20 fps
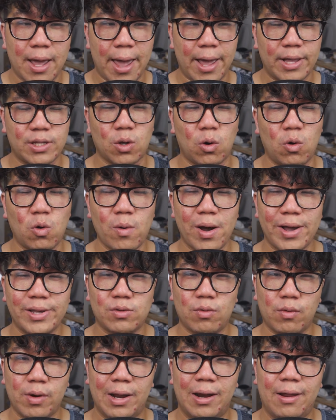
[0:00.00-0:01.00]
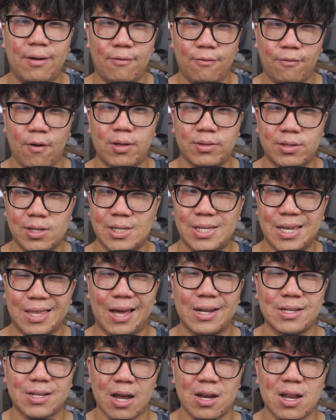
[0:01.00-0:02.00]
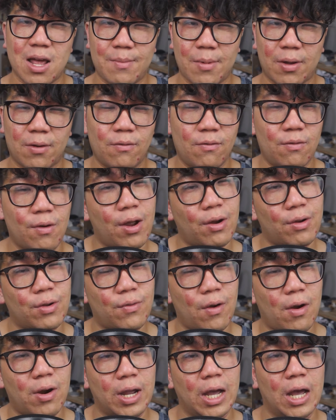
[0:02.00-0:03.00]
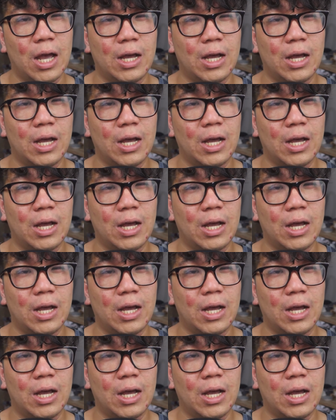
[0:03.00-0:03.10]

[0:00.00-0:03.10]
it's always really fun to see that dynamic very, very